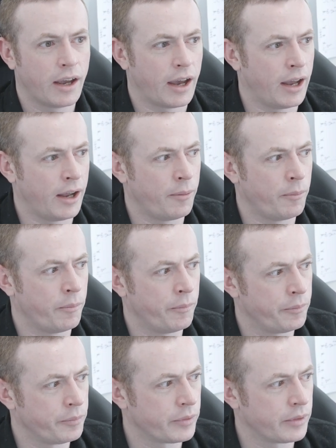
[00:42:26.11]

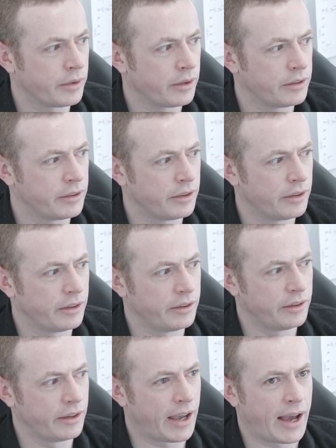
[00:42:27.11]
Um,
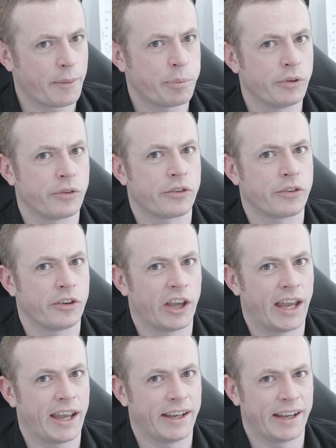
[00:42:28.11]
it happens
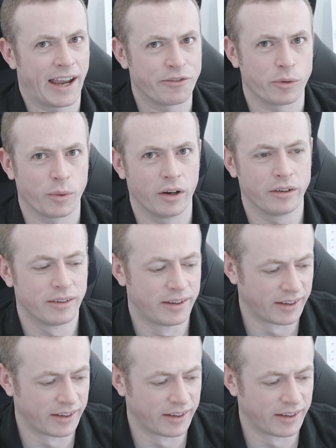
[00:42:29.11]
to everyone.